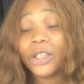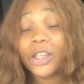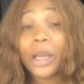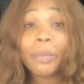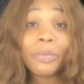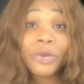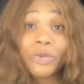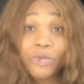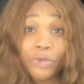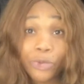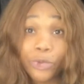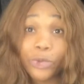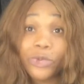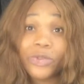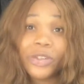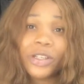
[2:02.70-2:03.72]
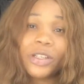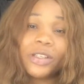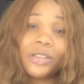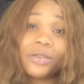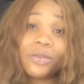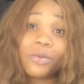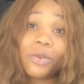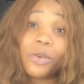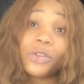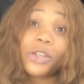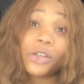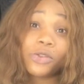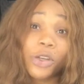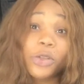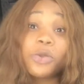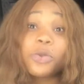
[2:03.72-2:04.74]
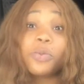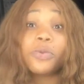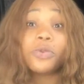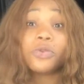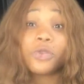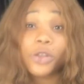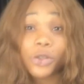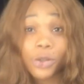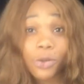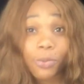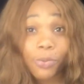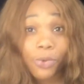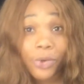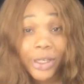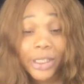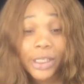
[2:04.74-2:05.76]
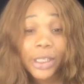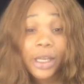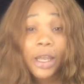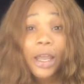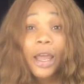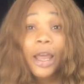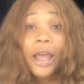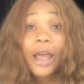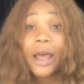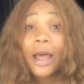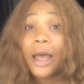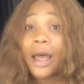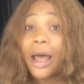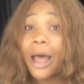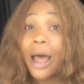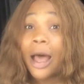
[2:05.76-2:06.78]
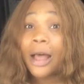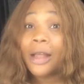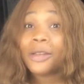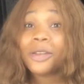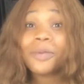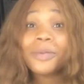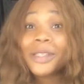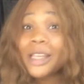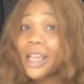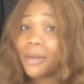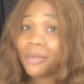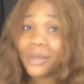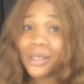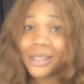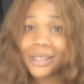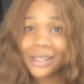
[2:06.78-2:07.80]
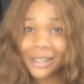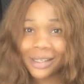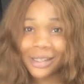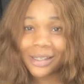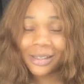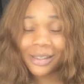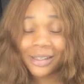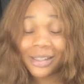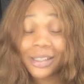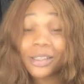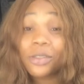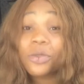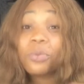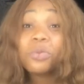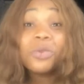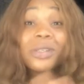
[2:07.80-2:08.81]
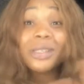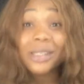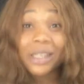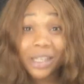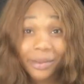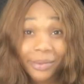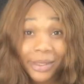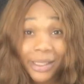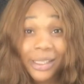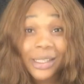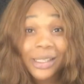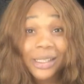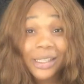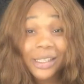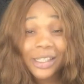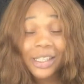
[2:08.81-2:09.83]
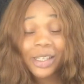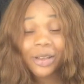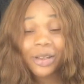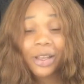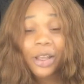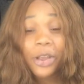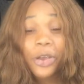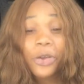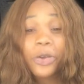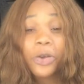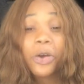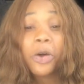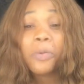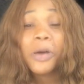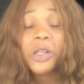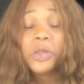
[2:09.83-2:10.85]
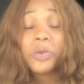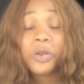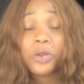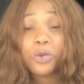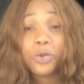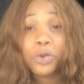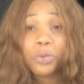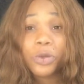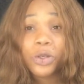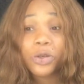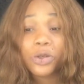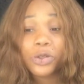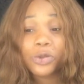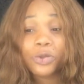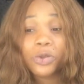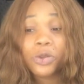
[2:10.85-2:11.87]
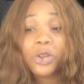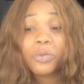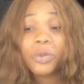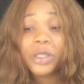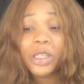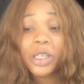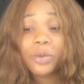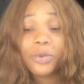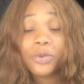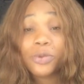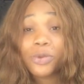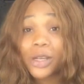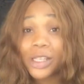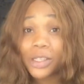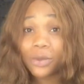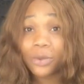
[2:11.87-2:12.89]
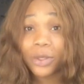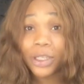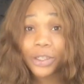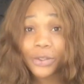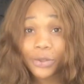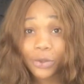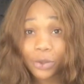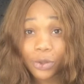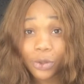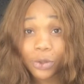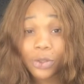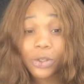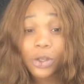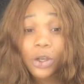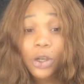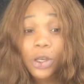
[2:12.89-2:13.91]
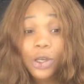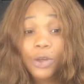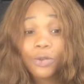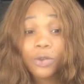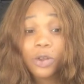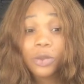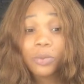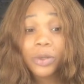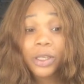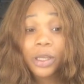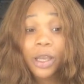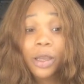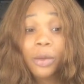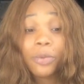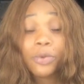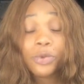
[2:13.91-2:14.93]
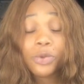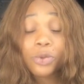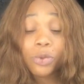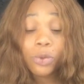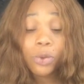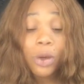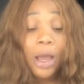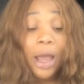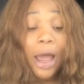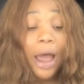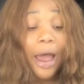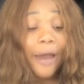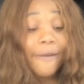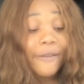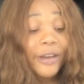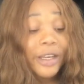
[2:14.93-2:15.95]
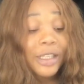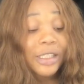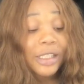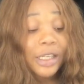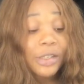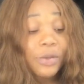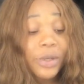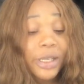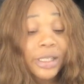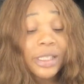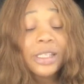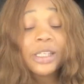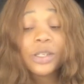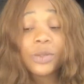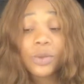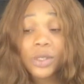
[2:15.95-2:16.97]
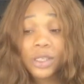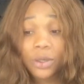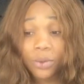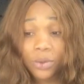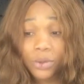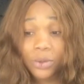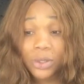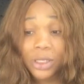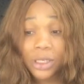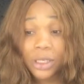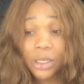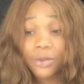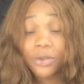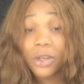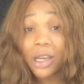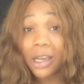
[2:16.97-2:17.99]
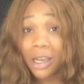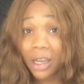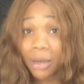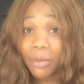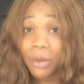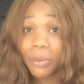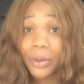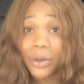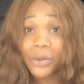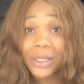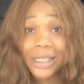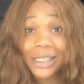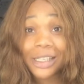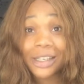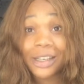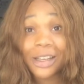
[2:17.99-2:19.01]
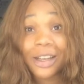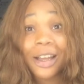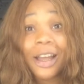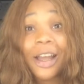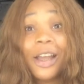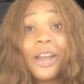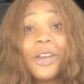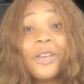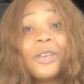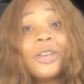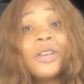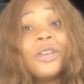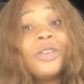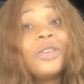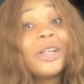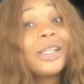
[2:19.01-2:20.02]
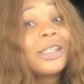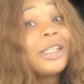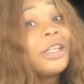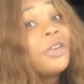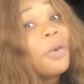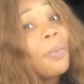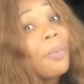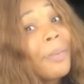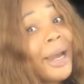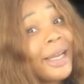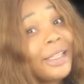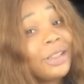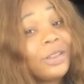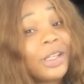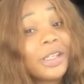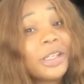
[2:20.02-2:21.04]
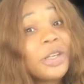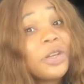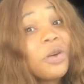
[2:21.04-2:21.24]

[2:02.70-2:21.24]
you're being rude because you're trying to buttress your point. Most times these things, you come out being rude because you've not been able to articulate your thoughts, you've not been able to arrange and say, okay, this is what I want to say. If you are calm about it and you're saying your mind, you're saying